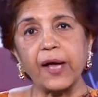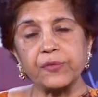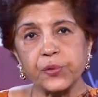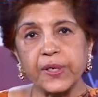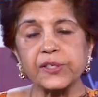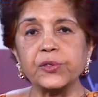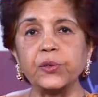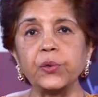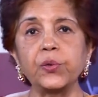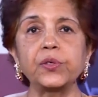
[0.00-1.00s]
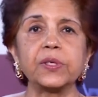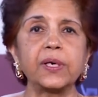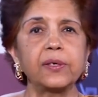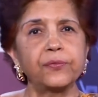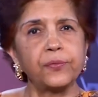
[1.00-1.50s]
you have to exclude
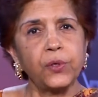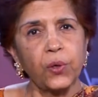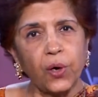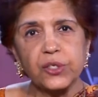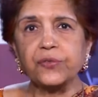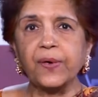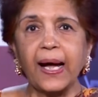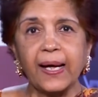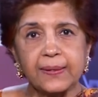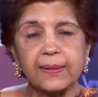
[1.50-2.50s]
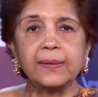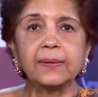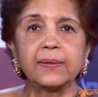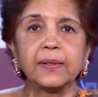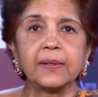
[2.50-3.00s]
a lot of
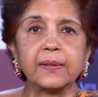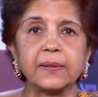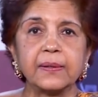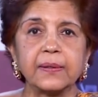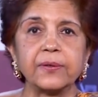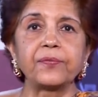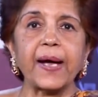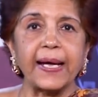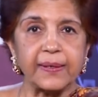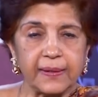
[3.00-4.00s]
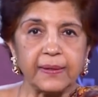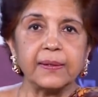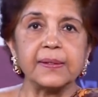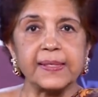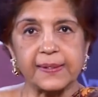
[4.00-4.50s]
other viral
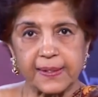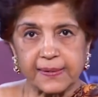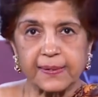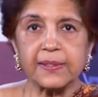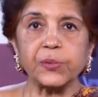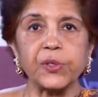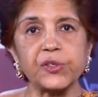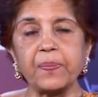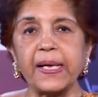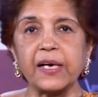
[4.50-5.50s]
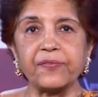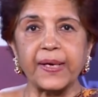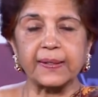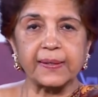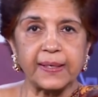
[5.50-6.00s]
diseases which may
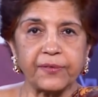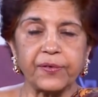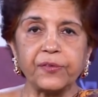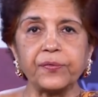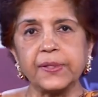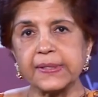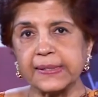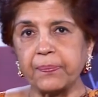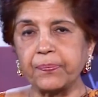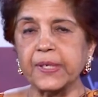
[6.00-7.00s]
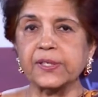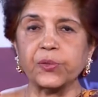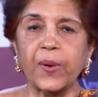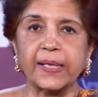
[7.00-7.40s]
affect the liver. The simplest